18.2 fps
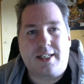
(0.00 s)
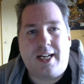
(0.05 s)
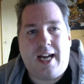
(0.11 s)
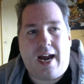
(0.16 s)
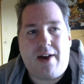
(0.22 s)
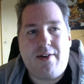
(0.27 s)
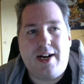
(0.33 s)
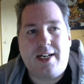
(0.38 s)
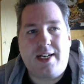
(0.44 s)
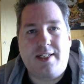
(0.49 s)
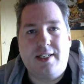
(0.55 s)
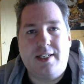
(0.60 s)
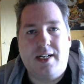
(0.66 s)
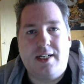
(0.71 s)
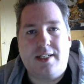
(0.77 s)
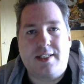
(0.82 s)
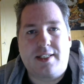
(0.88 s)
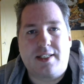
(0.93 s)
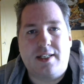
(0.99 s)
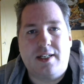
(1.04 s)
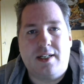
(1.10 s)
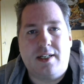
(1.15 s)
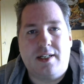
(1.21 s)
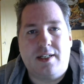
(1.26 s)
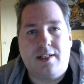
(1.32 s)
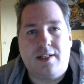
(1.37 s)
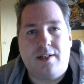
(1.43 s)
characters,
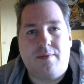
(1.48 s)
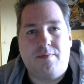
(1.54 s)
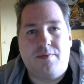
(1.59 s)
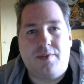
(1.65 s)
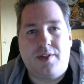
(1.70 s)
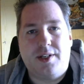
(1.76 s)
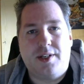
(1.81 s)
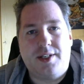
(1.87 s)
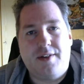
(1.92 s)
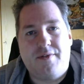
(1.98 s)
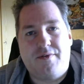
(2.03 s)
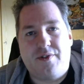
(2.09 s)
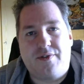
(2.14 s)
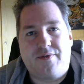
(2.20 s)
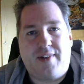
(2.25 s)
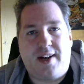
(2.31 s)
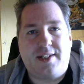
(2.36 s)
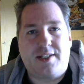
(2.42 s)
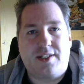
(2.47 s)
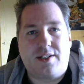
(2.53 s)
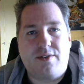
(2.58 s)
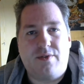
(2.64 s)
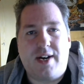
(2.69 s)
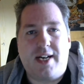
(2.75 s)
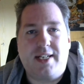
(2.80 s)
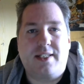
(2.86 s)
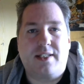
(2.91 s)
the different
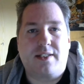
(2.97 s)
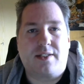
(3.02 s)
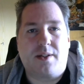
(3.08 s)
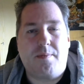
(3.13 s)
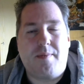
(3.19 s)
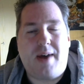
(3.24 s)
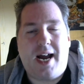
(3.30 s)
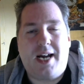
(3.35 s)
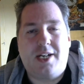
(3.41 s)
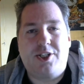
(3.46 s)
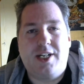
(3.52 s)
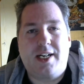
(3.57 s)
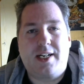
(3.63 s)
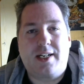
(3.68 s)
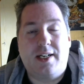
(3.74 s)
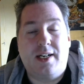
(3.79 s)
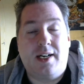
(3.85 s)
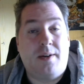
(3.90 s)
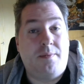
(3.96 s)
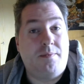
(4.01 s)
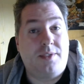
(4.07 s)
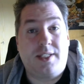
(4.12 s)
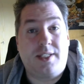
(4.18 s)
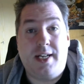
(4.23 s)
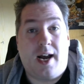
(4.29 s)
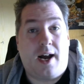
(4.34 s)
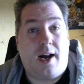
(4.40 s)
fantasy races, the magic,
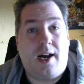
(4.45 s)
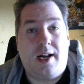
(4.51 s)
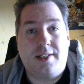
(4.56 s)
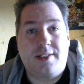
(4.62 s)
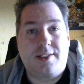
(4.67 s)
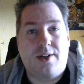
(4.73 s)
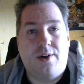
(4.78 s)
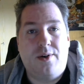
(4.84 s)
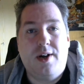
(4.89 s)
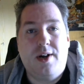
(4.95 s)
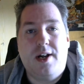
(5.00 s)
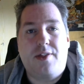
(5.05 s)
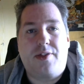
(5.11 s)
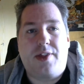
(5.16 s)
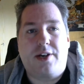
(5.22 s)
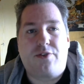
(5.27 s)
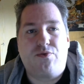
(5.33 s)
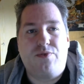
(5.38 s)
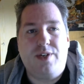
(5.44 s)
and so that